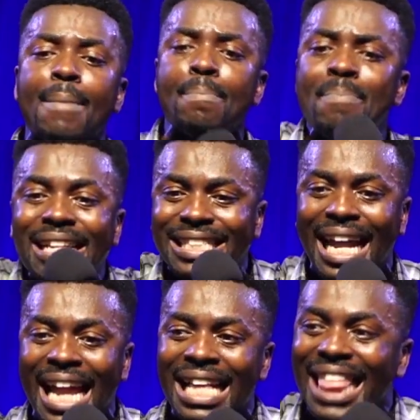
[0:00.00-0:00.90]

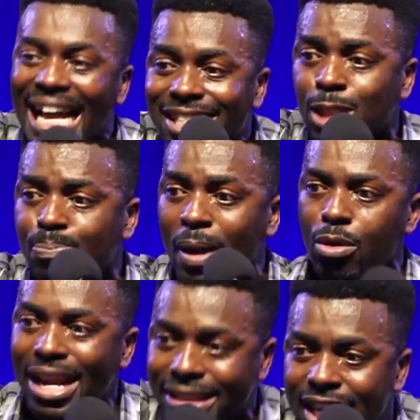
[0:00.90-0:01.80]
emitting that
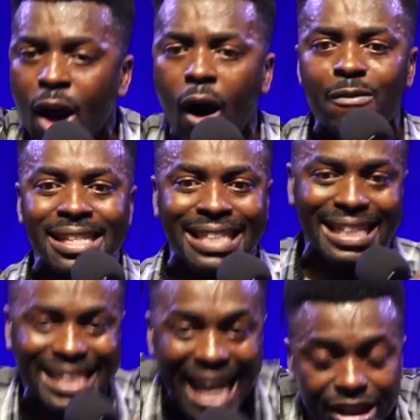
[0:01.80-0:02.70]
spirit of
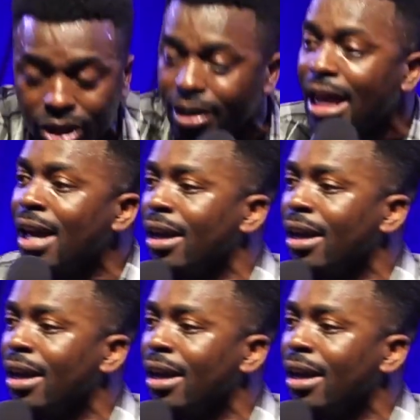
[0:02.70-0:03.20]
intercession.